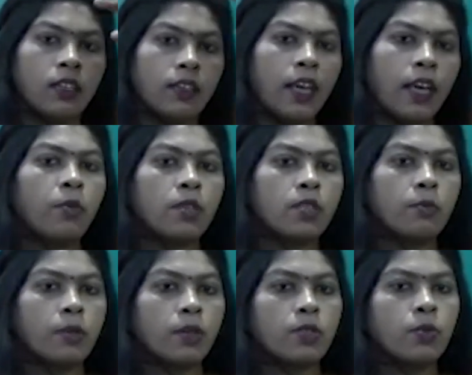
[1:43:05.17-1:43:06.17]
There was a
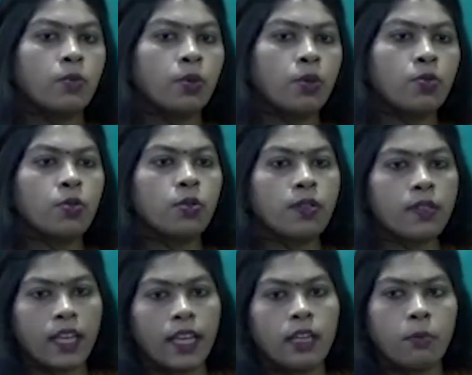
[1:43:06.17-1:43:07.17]
person who used to
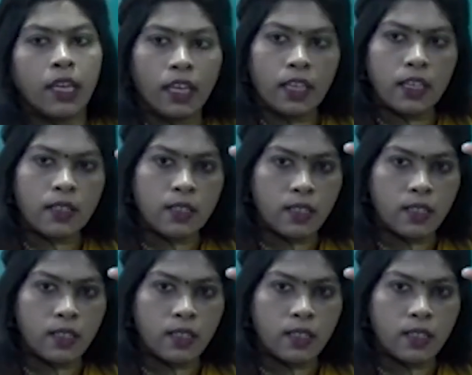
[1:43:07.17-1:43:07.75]
reside by his